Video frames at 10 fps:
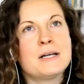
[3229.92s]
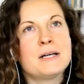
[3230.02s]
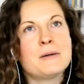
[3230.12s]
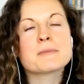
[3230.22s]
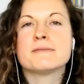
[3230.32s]
Oh,
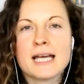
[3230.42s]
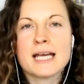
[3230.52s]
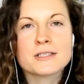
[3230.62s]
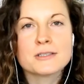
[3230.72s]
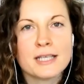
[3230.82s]
I actually
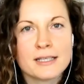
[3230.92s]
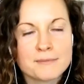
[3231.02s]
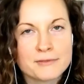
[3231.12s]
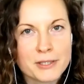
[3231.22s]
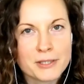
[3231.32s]

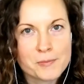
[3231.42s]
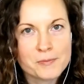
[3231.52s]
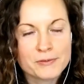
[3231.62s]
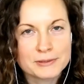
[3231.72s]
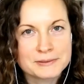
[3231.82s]
actually I am very
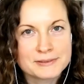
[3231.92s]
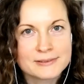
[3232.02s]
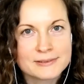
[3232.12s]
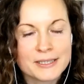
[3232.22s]
hopeful.